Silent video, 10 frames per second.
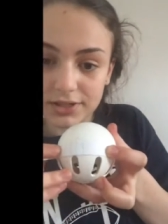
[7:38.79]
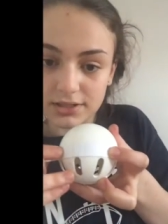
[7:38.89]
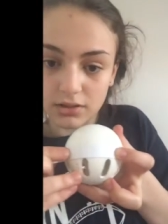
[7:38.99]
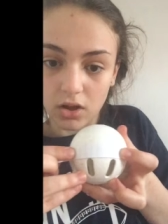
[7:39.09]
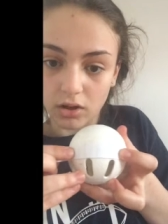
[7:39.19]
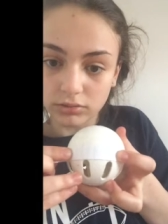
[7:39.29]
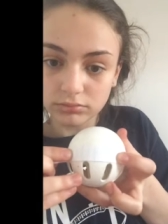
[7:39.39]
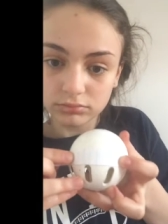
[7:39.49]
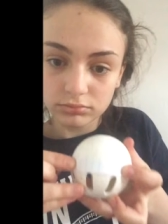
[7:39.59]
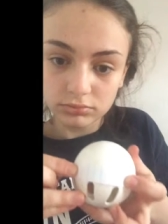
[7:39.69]
this long,
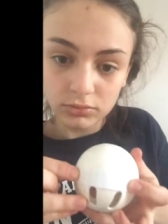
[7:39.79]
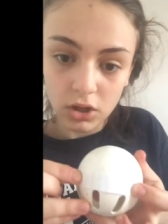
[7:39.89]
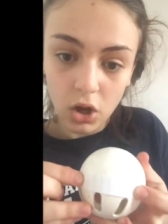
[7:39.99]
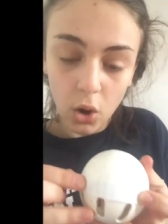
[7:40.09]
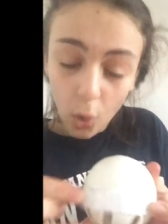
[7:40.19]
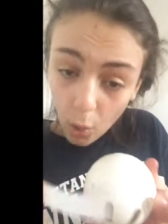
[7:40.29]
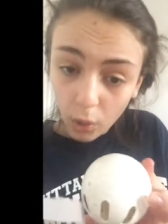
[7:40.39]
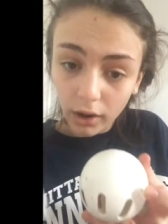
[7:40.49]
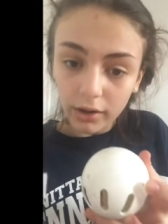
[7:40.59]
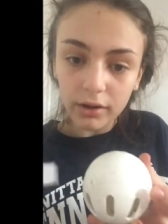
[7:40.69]

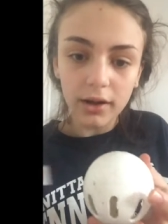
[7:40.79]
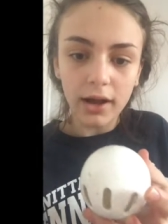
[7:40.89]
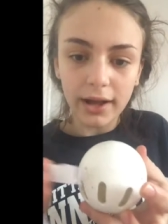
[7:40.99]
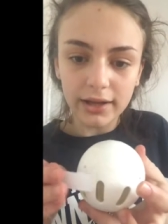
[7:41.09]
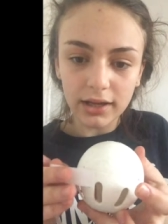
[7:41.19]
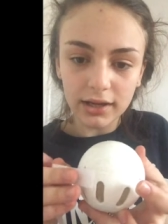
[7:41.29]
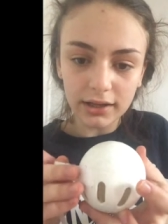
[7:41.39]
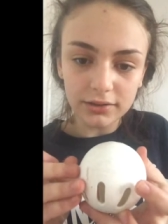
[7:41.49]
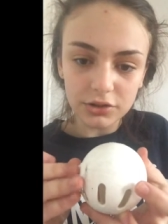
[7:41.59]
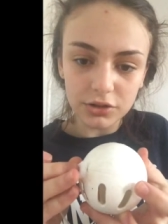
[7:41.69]
or I can
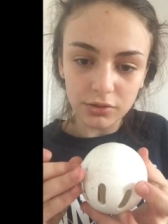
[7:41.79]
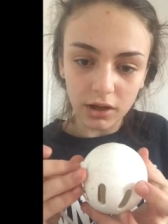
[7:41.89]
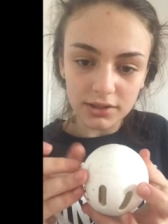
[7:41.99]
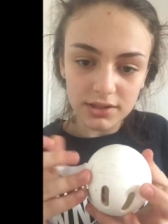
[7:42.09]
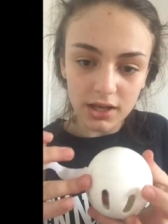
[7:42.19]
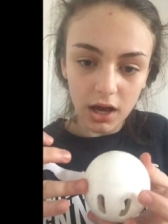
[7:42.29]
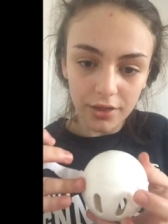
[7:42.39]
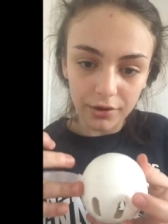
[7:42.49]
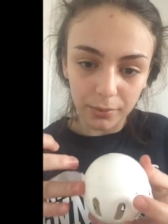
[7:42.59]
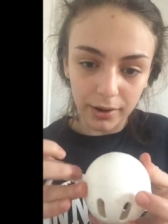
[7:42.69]
connect the 2 dots the
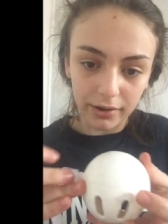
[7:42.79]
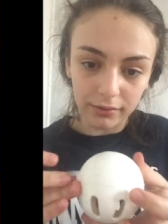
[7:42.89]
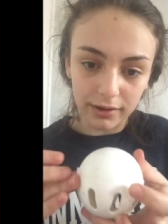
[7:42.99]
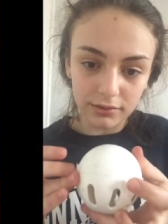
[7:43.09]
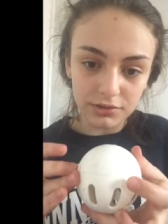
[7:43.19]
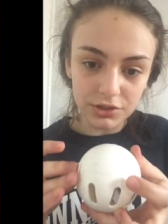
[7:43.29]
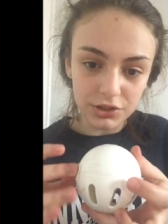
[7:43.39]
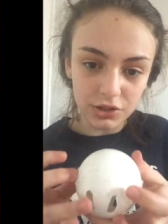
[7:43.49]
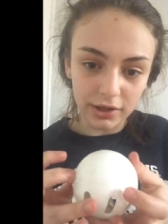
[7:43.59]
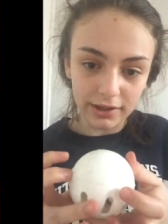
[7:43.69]
other way around,
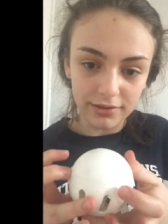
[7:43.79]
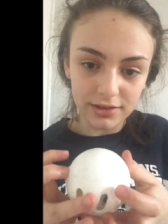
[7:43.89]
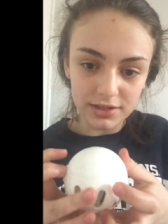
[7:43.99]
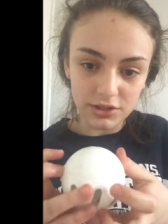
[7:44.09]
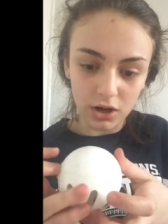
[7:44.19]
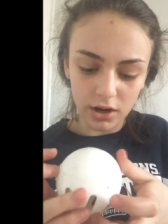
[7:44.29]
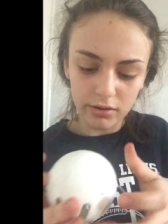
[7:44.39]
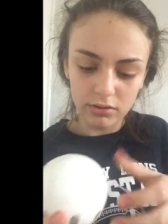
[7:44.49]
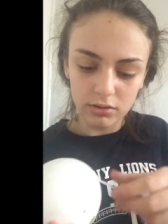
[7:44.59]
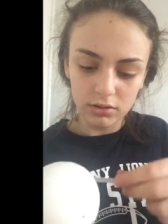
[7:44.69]
starting at this dot,
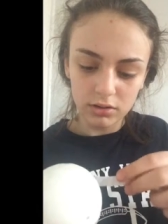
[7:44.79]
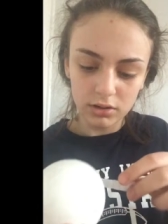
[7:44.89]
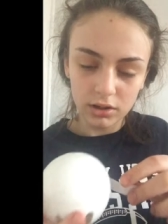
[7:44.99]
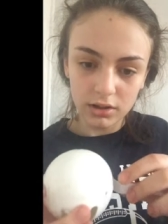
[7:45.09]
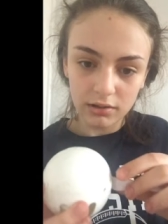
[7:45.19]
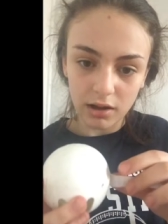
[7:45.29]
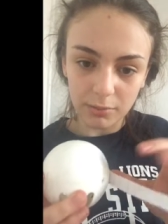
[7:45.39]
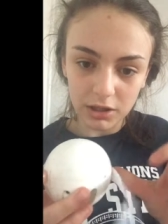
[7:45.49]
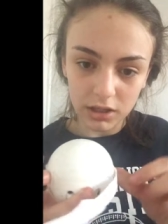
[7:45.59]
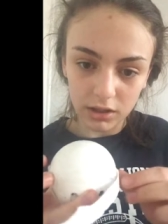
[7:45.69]

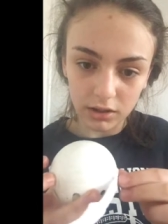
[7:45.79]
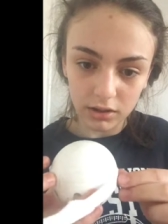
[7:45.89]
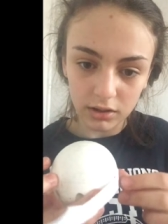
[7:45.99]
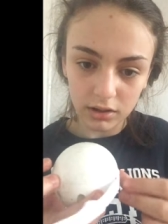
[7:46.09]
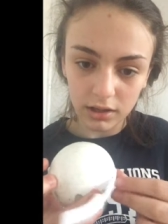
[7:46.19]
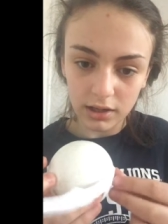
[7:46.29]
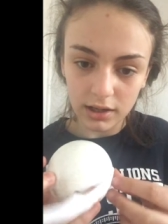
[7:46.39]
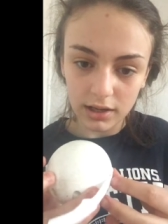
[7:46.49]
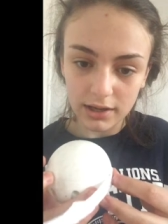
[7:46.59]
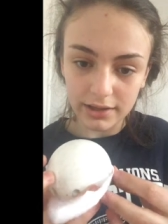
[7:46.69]
coming here,
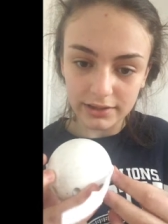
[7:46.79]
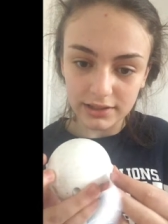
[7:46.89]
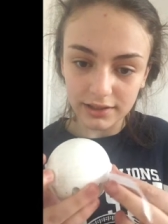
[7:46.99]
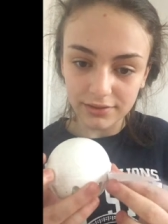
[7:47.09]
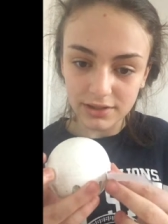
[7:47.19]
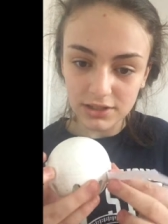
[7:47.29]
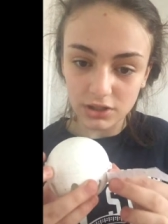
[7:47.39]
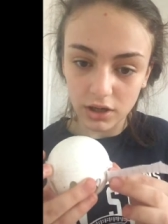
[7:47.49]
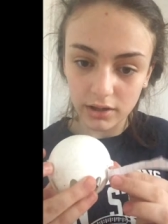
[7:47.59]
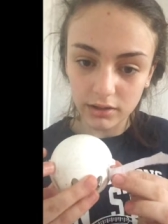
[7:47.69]
and ending at this
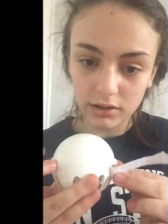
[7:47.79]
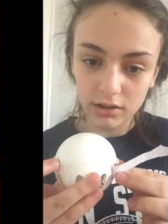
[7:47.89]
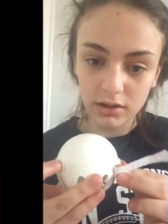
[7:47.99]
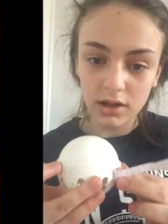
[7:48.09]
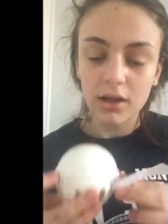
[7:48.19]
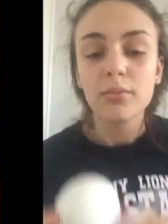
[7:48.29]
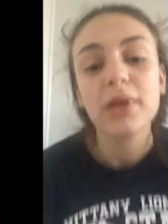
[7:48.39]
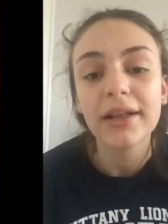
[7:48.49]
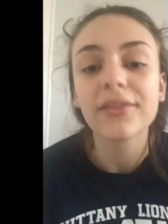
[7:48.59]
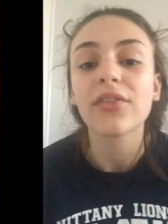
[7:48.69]
dot,
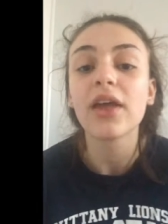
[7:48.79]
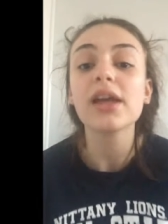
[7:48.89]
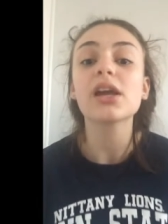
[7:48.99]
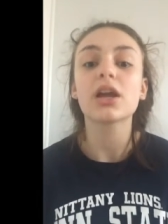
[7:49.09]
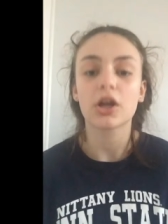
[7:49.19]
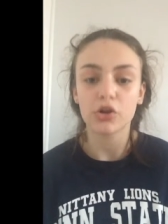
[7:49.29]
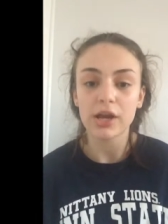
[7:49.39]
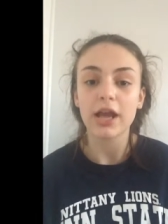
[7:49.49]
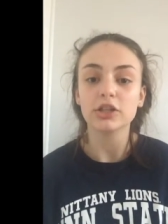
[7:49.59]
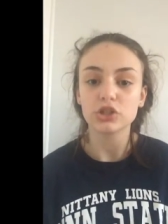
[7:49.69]
meaning that they
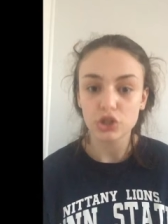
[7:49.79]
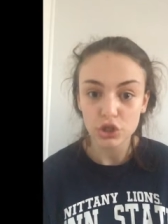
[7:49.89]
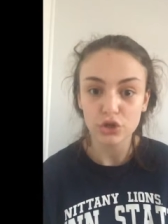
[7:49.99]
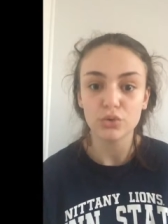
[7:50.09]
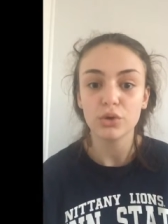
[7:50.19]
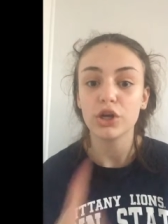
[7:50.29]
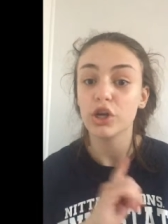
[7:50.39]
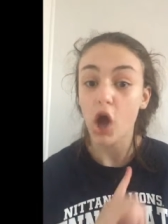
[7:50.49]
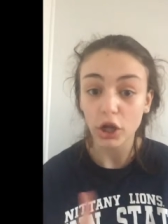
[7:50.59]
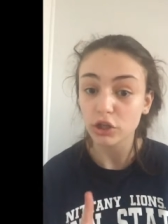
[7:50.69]
create 2
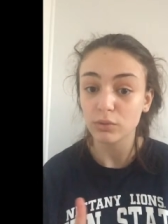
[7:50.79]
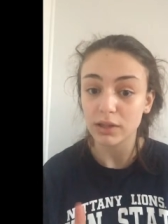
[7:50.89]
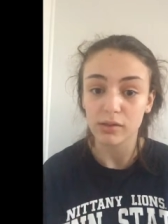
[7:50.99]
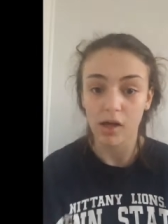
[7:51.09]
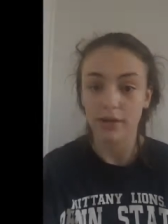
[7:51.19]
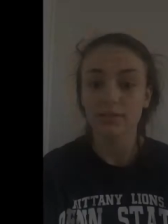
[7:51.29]
non-unique lines.